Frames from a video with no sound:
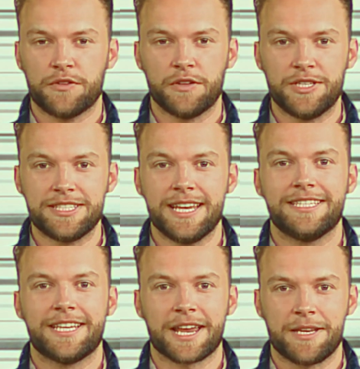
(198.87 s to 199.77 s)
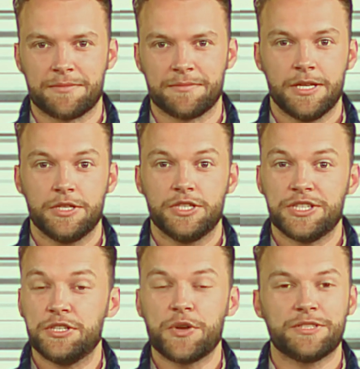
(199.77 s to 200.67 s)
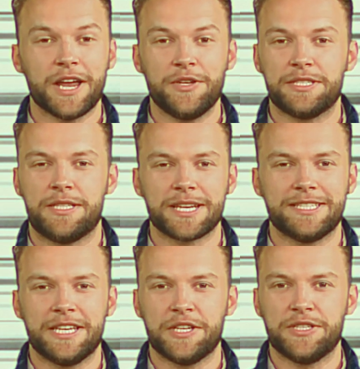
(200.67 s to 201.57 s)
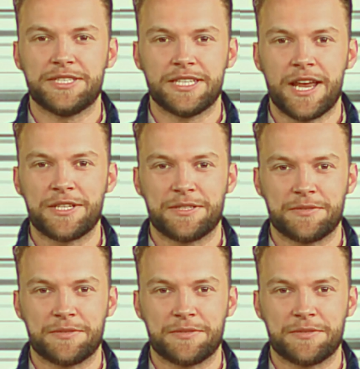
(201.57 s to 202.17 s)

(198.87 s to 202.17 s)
of those things here. Just go down to the concession stand.